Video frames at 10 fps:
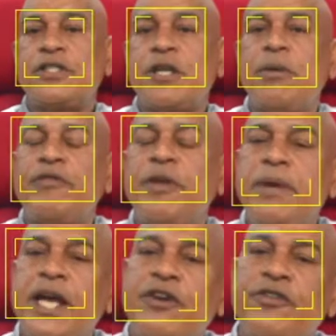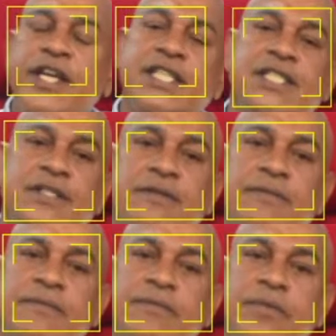of the main reason
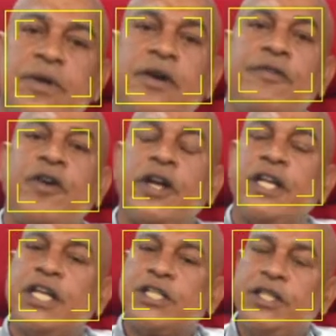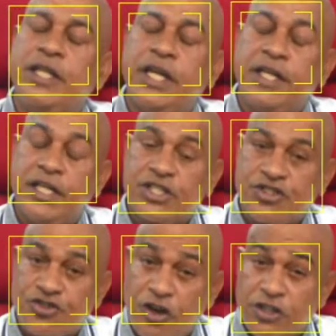for the
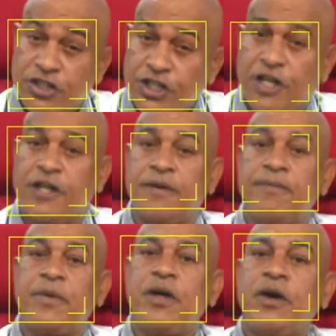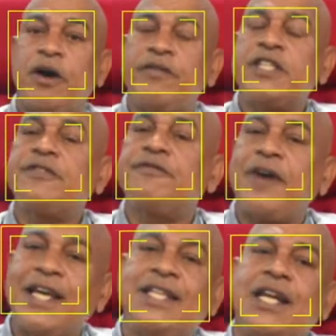destruction of this
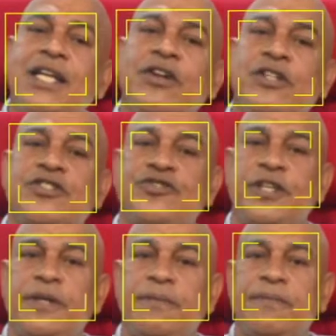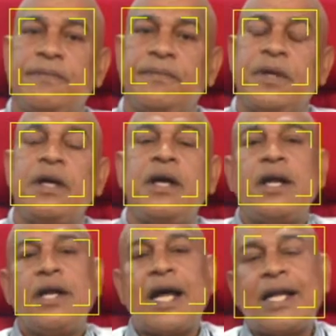vital industry
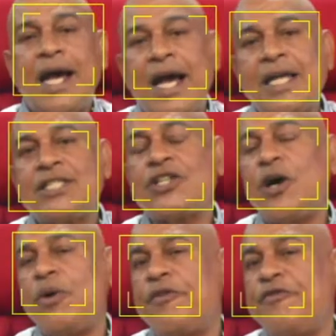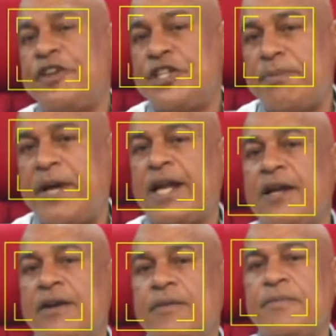that has our
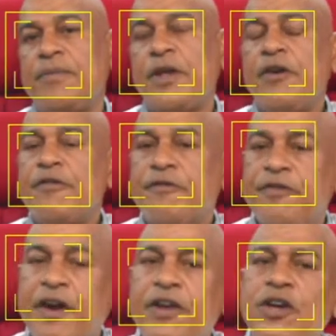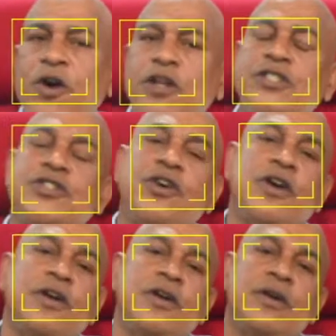fishermen very
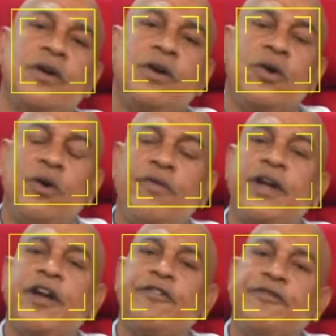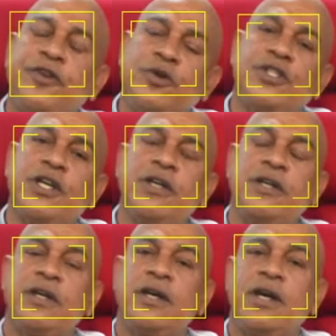concerned over their future
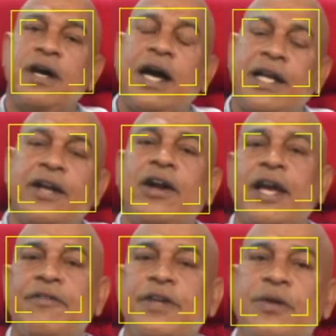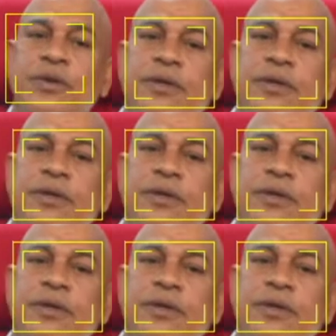and their livelihood.